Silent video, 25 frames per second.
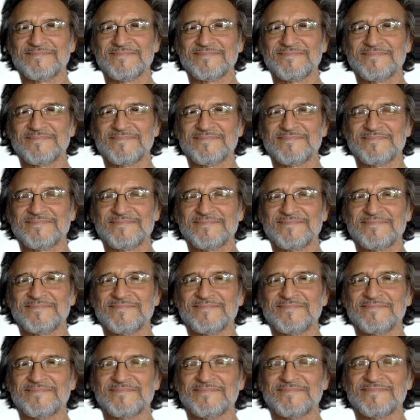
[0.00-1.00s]

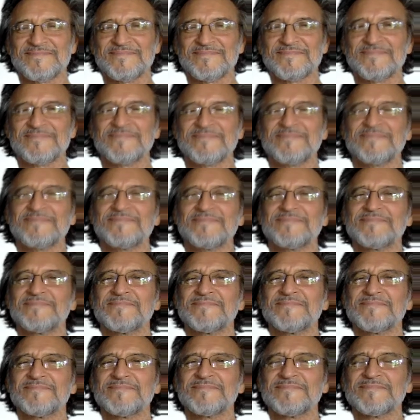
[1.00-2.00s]

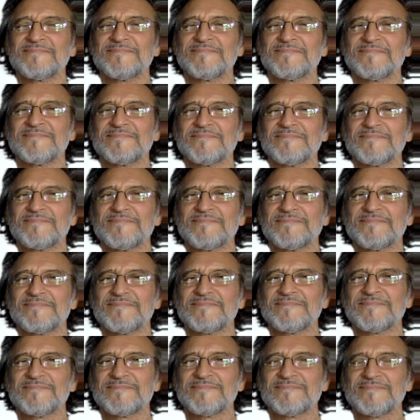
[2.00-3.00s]

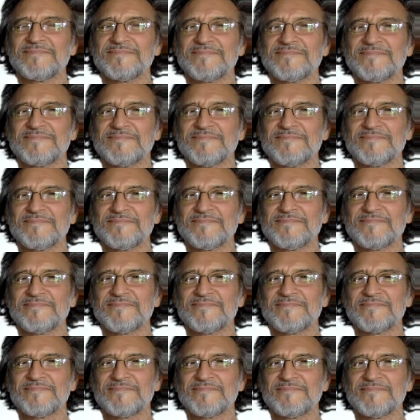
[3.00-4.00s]

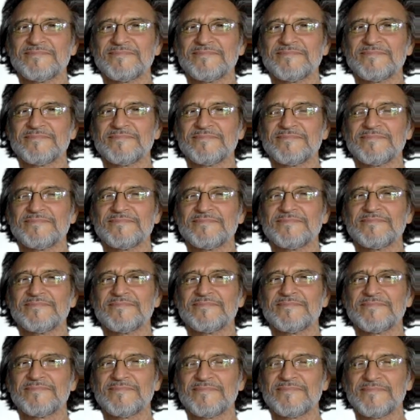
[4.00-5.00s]

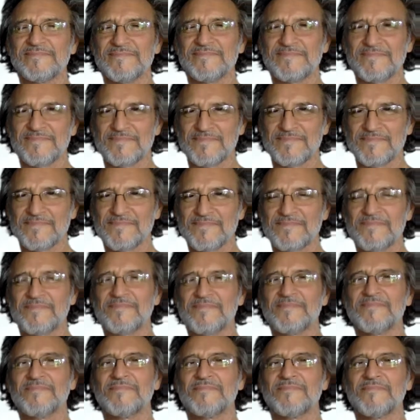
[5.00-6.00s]

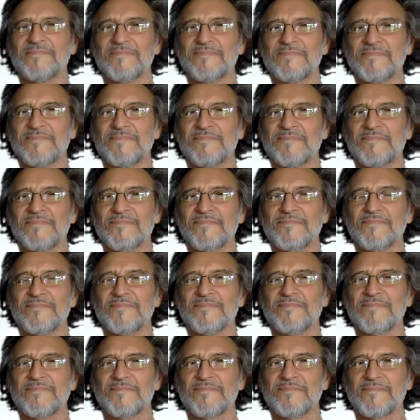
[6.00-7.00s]

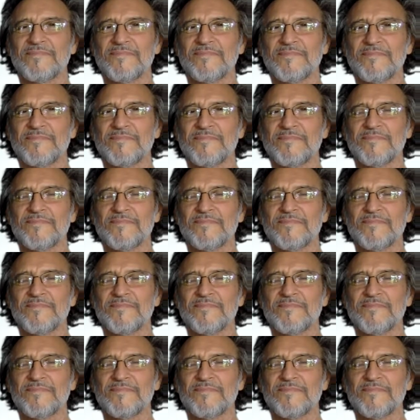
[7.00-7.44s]
The person shown says nothing.